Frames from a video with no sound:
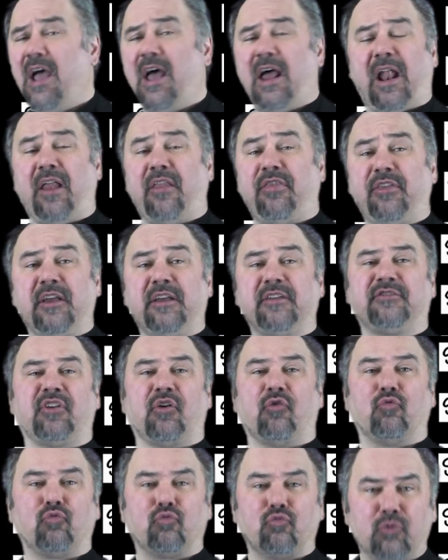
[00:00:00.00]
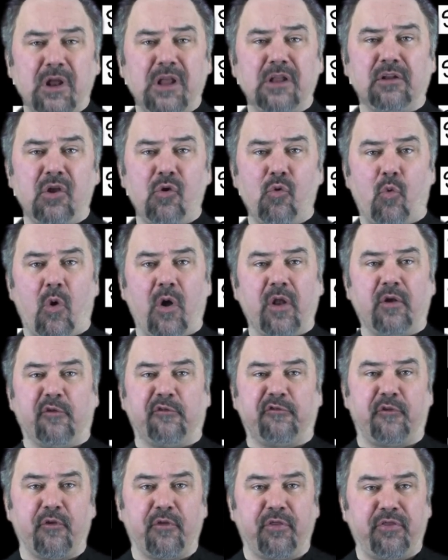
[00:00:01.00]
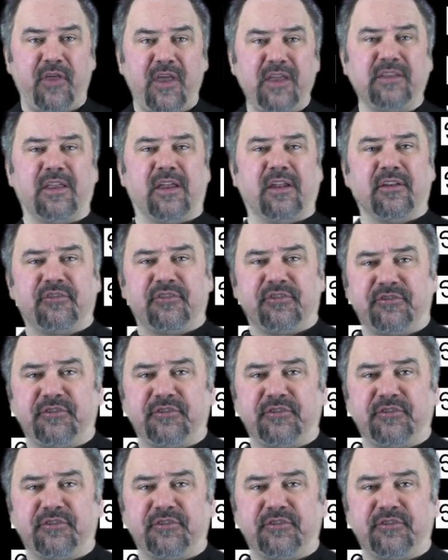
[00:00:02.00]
and I think it's a really wonderful thing that it's